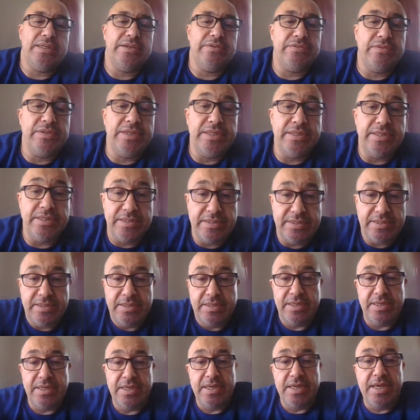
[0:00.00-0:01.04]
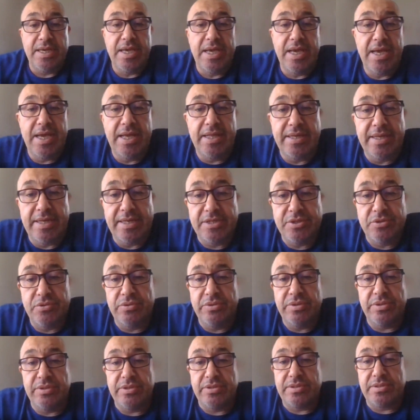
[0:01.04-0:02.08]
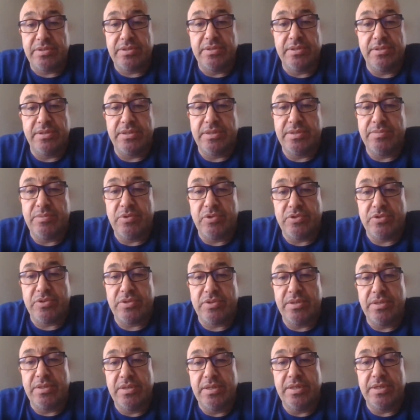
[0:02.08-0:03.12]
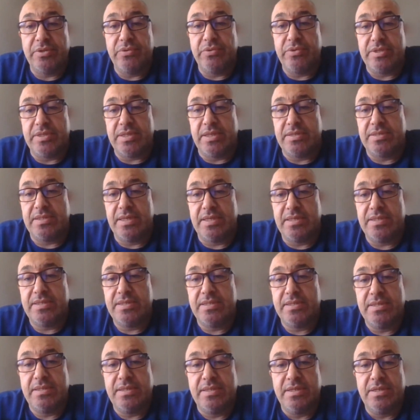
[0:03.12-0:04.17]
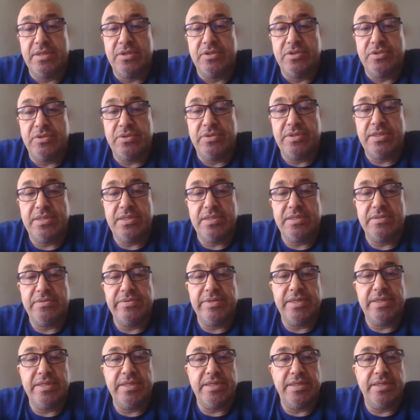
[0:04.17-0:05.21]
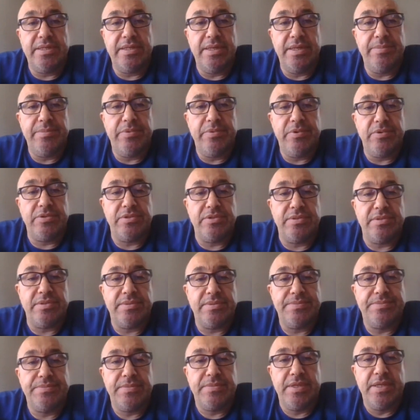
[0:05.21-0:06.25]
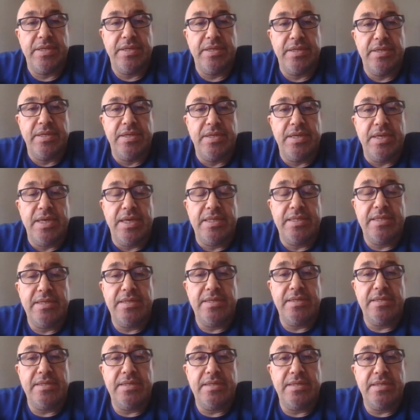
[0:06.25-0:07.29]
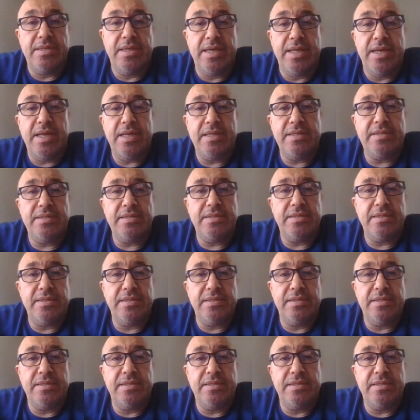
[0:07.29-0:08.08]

if needed, and excluded the most liquid assets. So this is really important. Another